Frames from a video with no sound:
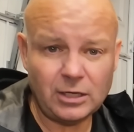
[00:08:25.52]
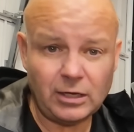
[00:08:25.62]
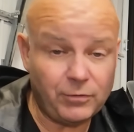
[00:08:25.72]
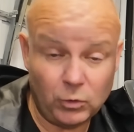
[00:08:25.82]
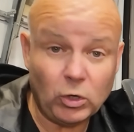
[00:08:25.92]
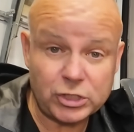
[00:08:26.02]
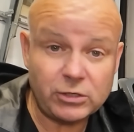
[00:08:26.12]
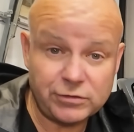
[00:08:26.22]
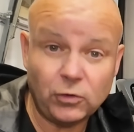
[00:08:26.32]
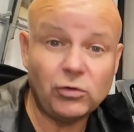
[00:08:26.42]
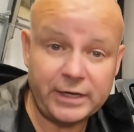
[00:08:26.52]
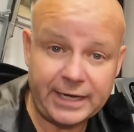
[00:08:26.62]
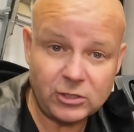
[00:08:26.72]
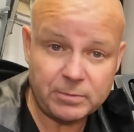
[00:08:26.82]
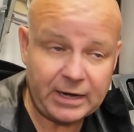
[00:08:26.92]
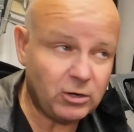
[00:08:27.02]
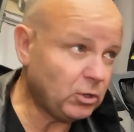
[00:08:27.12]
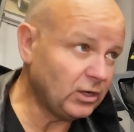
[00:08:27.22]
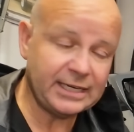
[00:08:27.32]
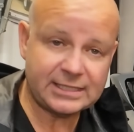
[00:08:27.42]
if you watch those full videos back, I'll
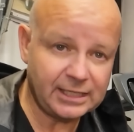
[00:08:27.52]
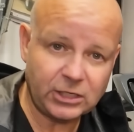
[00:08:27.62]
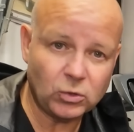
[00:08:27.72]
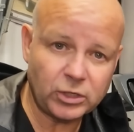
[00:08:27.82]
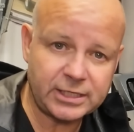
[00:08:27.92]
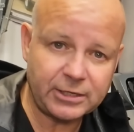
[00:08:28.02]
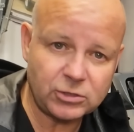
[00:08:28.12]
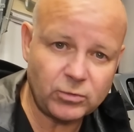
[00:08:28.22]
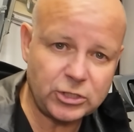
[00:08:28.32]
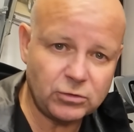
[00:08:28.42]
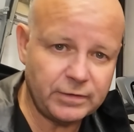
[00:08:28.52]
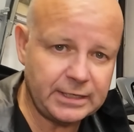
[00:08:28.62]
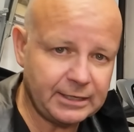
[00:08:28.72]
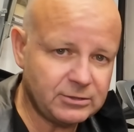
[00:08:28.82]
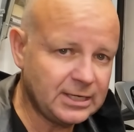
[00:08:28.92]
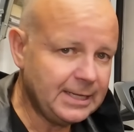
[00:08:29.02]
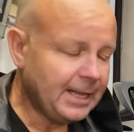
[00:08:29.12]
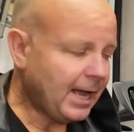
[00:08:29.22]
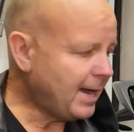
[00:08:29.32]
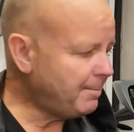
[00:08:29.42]
put links in the corner to those original videos.
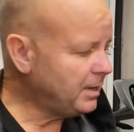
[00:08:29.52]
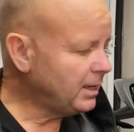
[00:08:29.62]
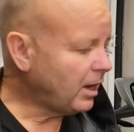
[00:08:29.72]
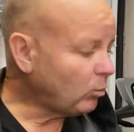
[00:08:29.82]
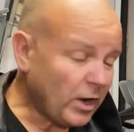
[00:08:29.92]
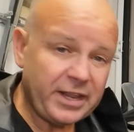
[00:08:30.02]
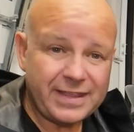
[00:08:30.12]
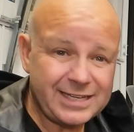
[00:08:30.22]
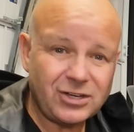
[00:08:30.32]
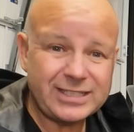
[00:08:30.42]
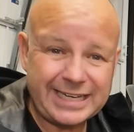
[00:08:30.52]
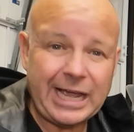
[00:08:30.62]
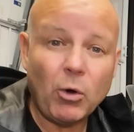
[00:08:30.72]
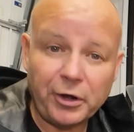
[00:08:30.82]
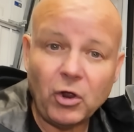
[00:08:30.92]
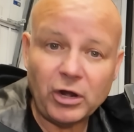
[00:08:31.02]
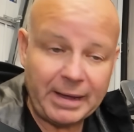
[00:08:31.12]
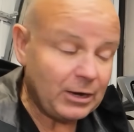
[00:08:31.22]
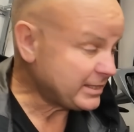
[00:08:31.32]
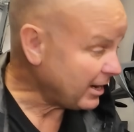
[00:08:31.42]
One of the things I did go on and on
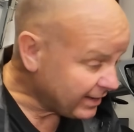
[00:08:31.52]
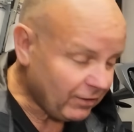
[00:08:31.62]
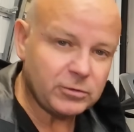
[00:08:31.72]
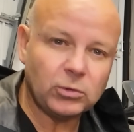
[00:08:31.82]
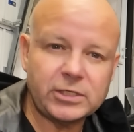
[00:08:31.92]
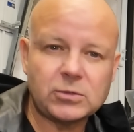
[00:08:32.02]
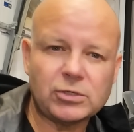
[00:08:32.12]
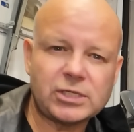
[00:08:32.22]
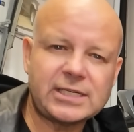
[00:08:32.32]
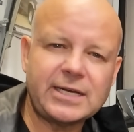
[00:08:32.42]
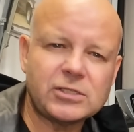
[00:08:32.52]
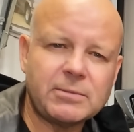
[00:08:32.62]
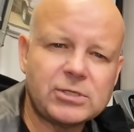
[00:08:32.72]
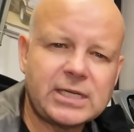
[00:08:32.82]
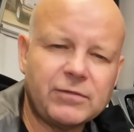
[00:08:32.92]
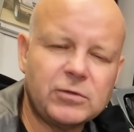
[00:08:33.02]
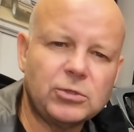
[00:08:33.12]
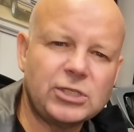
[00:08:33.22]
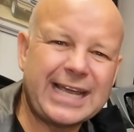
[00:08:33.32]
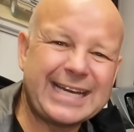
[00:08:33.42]
about was how comfortable this was. I said it was the most comfortable
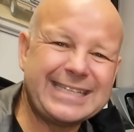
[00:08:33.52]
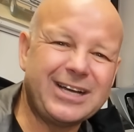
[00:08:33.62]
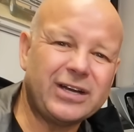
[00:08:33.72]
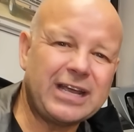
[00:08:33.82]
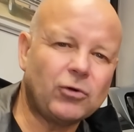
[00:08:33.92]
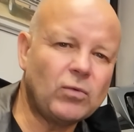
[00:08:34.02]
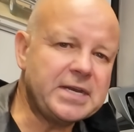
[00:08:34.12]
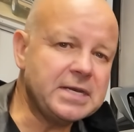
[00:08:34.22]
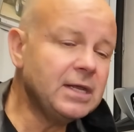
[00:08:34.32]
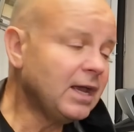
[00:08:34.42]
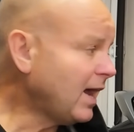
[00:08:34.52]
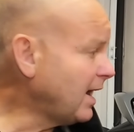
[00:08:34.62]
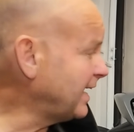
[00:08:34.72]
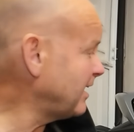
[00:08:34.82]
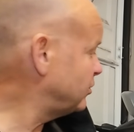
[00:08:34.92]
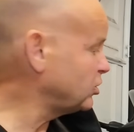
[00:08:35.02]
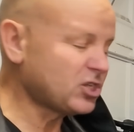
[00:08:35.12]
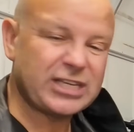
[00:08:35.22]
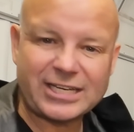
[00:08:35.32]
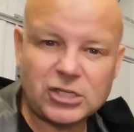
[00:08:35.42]
Ducati I'd ever ridden, and having just
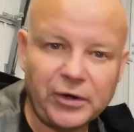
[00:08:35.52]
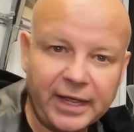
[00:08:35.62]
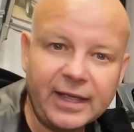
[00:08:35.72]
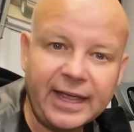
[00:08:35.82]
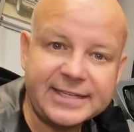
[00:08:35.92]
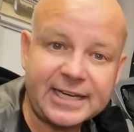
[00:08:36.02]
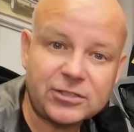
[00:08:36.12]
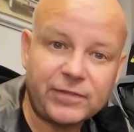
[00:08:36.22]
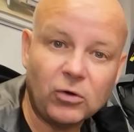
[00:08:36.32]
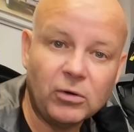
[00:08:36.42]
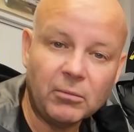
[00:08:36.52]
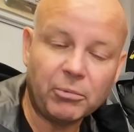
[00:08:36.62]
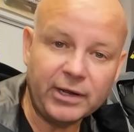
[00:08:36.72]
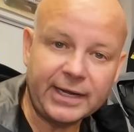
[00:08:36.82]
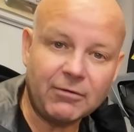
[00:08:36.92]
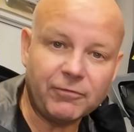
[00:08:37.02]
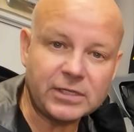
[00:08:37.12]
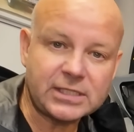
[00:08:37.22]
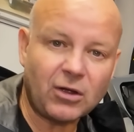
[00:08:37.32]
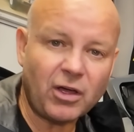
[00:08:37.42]
sat on it, it does feel pretty comfy.
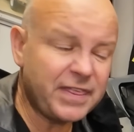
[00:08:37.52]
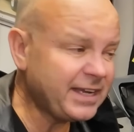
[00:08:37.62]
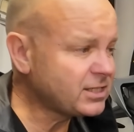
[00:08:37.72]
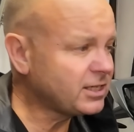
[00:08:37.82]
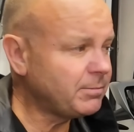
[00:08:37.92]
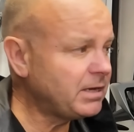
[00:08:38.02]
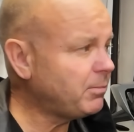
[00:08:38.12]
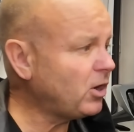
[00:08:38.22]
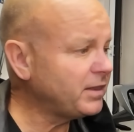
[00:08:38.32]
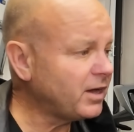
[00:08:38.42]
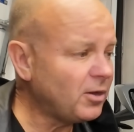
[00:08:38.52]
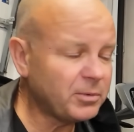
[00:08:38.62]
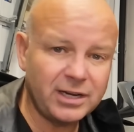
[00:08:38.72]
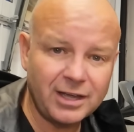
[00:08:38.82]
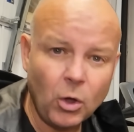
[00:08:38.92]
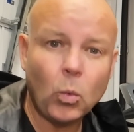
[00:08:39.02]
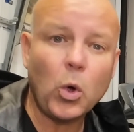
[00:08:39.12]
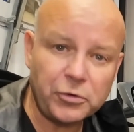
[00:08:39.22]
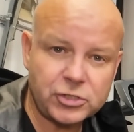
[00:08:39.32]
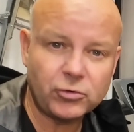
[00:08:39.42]
So I think it's going to be a bike that I'm going to
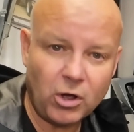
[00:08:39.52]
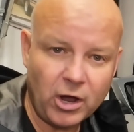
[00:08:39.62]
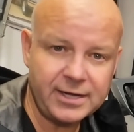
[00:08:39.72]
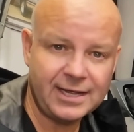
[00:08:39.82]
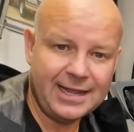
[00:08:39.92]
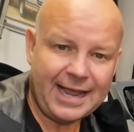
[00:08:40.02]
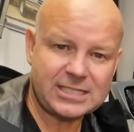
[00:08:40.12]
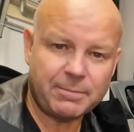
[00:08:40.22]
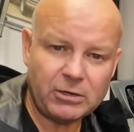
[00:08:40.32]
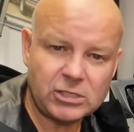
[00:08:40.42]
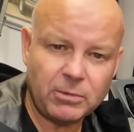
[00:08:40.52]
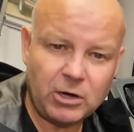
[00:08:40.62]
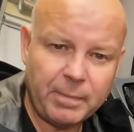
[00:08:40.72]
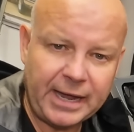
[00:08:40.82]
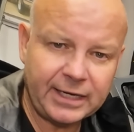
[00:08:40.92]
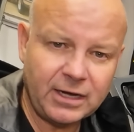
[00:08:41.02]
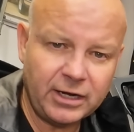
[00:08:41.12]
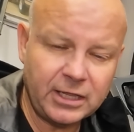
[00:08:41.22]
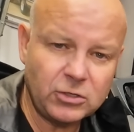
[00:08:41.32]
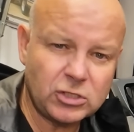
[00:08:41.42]
want to ride, as opposed to my old
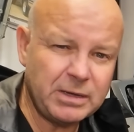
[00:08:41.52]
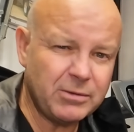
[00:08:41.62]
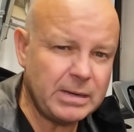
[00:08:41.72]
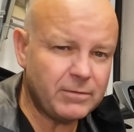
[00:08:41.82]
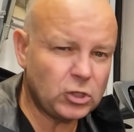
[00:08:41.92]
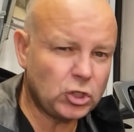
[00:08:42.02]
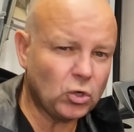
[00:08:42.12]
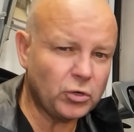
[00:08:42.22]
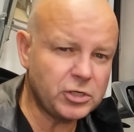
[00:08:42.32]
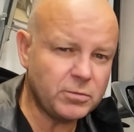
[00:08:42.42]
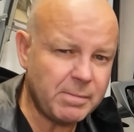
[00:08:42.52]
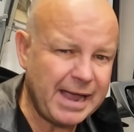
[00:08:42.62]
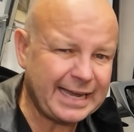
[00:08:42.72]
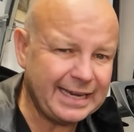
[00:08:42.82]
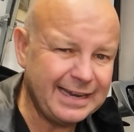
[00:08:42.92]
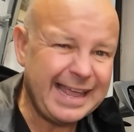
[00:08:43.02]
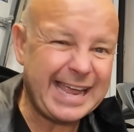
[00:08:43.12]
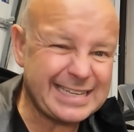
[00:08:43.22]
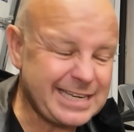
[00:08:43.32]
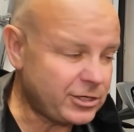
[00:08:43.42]
Panigale that used to be a bit of a chore and do my back in,
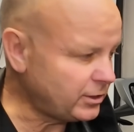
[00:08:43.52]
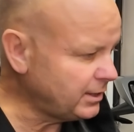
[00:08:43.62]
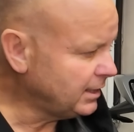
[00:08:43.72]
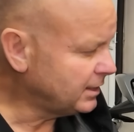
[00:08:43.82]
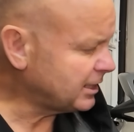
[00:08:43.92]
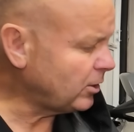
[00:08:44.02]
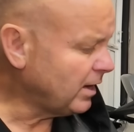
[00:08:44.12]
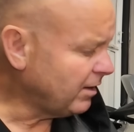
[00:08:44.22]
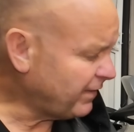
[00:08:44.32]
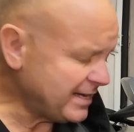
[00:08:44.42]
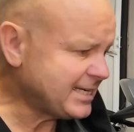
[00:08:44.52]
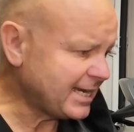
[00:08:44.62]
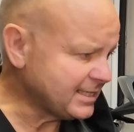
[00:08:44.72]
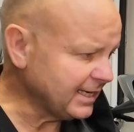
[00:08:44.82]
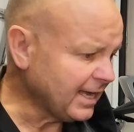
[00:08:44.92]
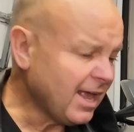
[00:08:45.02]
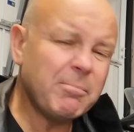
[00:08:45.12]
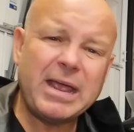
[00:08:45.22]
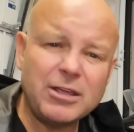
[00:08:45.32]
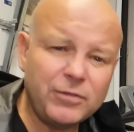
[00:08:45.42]
etc. So fantastic.
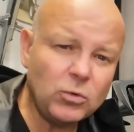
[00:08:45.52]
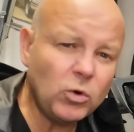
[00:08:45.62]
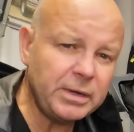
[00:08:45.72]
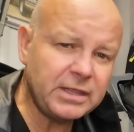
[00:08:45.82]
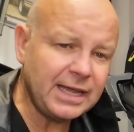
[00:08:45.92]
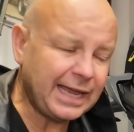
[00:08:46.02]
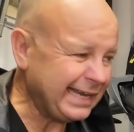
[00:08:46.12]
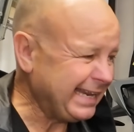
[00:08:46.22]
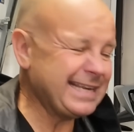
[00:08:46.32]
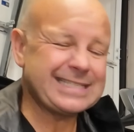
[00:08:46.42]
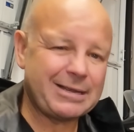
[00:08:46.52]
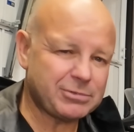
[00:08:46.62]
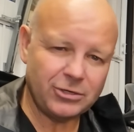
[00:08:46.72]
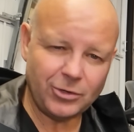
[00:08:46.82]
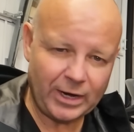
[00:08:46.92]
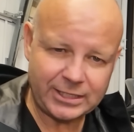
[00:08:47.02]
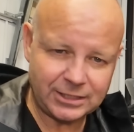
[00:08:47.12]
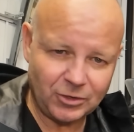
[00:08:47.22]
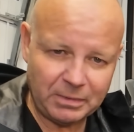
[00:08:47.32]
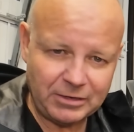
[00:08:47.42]
Many of you will be thinking it's absolutely wasted
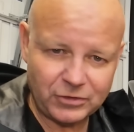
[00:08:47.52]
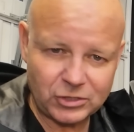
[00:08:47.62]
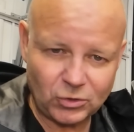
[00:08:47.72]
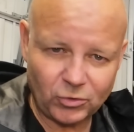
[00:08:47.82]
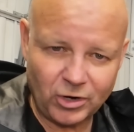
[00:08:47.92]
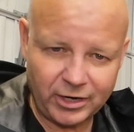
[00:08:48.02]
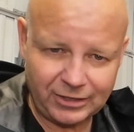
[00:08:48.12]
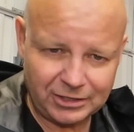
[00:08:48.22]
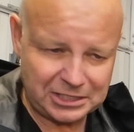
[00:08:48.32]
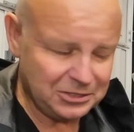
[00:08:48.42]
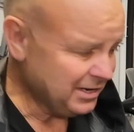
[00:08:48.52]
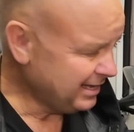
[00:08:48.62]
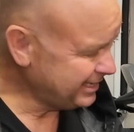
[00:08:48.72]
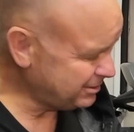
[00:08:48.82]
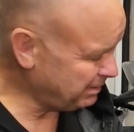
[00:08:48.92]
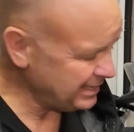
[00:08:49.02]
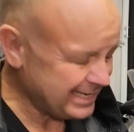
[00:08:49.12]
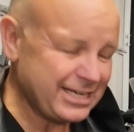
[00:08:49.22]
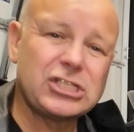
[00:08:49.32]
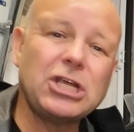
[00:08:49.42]
on me for the sort of riding I do. This beast
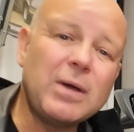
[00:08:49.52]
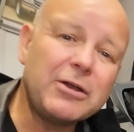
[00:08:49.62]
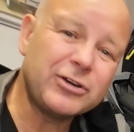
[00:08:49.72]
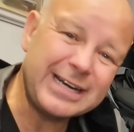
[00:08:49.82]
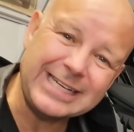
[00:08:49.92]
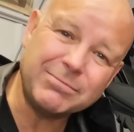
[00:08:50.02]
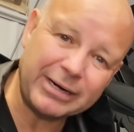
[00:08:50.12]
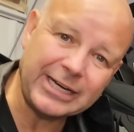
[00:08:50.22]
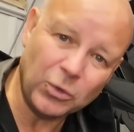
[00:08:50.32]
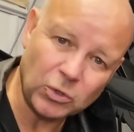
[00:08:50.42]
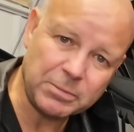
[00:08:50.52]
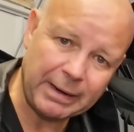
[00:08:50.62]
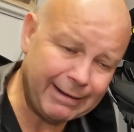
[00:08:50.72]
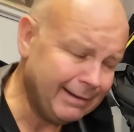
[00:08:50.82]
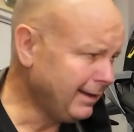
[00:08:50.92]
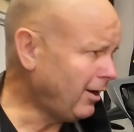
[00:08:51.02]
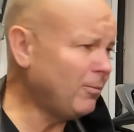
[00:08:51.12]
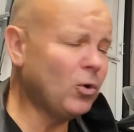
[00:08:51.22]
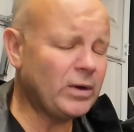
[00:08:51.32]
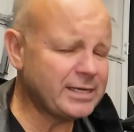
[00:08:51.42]
has 208 brake horsepower. I'm
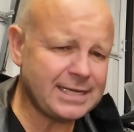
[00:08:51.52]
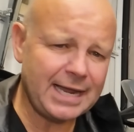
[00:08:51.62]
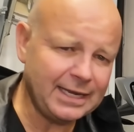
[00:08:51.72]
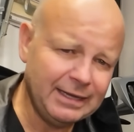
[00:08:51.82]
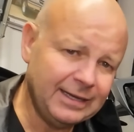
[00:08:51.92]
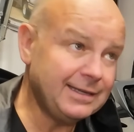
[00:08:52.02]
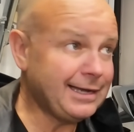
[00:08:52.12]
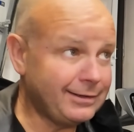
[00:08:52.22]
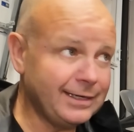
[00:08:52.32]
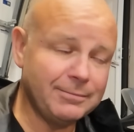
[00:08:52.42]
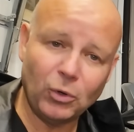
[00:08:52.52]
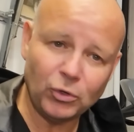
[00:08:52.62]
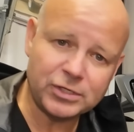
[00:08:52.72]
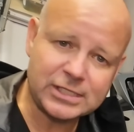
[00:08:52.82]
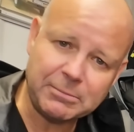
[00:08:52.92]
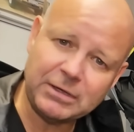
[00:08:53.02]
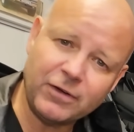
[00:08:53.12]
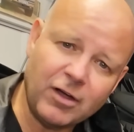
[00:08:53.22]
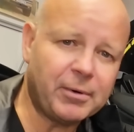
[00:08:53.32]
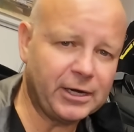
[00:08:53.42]
always saying you don't need more than
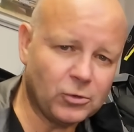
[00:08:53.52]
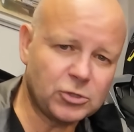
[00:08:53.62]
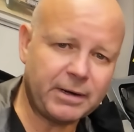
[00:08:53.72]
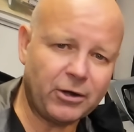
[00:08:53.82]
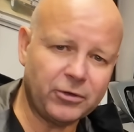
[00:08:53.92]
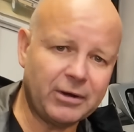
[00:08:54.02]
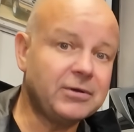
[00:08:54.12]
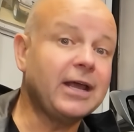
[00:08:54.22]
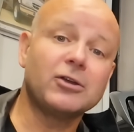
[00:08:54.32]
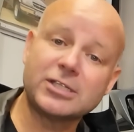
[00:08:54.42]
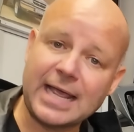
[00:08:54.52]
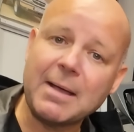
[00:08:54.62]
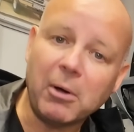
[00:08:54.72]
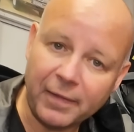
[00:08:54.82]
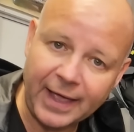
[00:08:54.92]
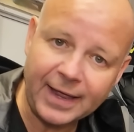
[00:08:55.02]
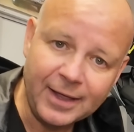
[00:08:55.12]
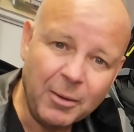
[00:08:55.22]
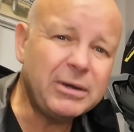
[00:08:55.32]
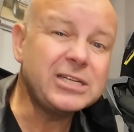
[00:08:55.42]
75 brake horsepower on the road, and I stand by that,
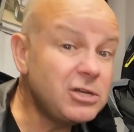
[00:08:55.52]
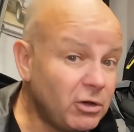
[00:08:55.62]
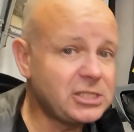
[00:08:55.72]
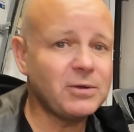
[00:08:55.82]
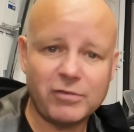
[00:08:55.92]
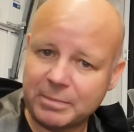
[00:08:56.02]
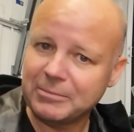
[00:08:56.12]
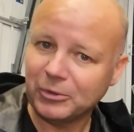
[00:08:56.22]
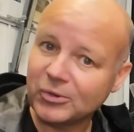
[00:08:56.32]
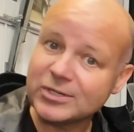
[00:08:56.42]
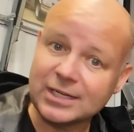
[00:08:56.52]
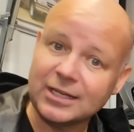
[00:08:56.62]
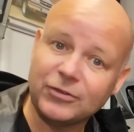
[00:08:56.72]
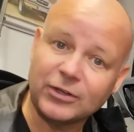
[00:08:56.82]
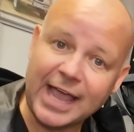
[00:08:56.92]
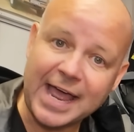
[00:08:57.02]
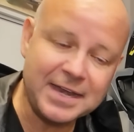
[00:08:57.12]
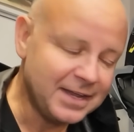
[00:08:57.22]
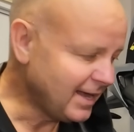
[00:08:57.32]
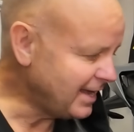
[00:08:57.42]
but it's nice to have a bit more, isn't it, if you can?
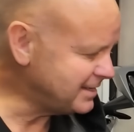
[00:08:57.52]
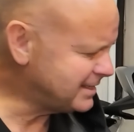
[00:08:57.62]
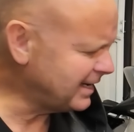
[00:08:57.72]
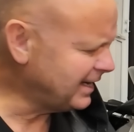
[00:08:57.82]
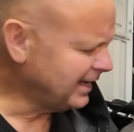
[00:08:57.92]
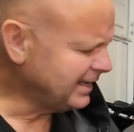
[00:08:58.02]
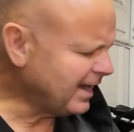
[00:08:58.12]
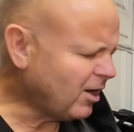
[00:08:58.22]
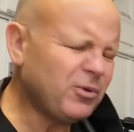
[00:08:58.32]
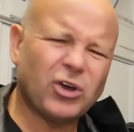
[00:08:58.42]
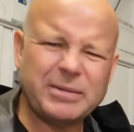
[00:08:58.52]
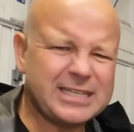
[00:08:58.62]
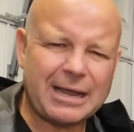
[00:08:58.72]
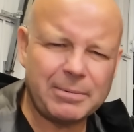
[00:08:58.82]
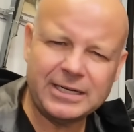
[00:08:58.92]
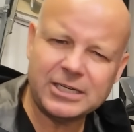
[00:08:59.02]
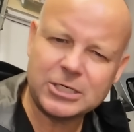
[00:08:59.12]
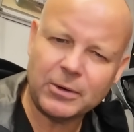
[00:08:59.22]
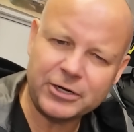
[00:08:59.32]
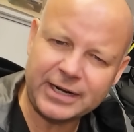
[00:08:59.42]
And yeah, I'm not going to be tapping into
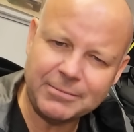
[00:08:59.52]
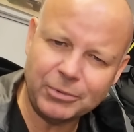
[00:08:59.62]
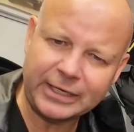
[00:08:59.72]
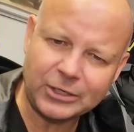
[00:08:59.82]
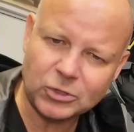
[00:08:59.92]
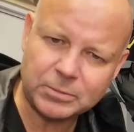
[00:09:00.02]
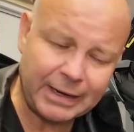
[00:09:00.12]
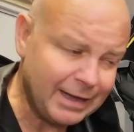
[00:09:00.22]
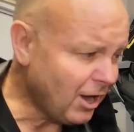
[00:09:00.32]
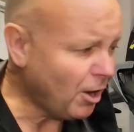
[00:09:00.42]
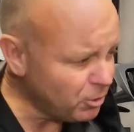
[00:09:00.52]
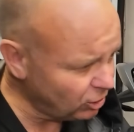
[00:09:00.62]
208 brake horsepower. I'm not